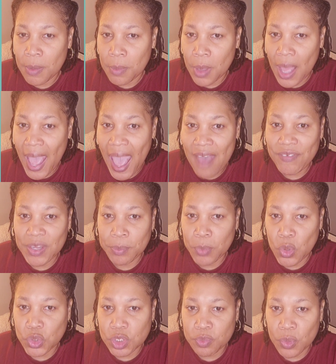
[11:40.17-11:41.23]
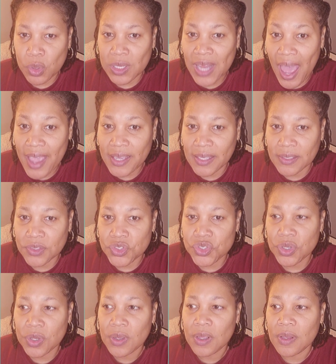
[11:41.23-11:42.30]
having multiple clients,
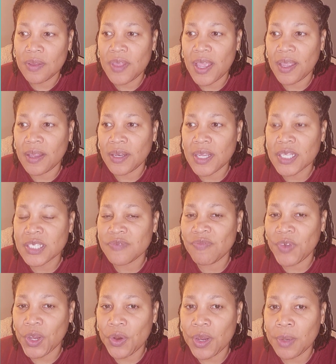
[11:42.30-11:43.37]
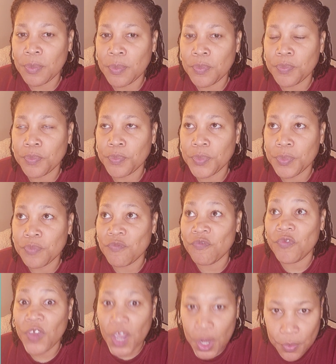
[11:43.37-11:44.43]
then it's very,
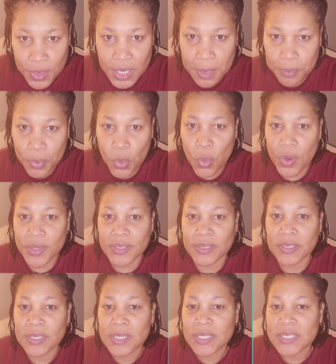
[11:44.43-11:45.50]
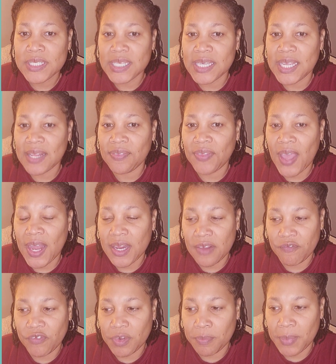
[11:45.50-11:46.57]
very important to get that
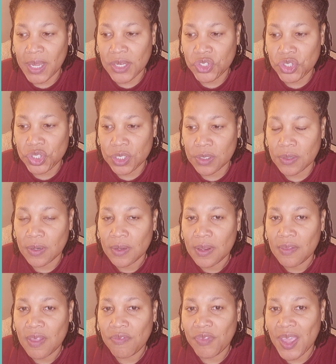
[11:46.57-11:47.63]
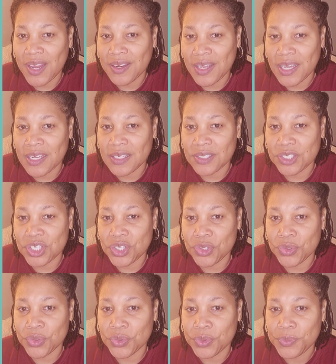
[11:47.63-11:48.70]
information that they need
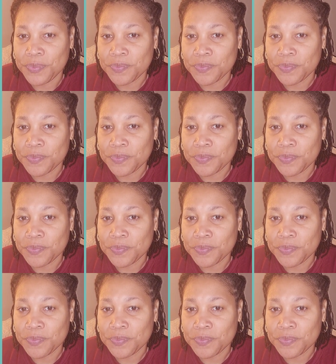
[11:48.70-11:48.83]
to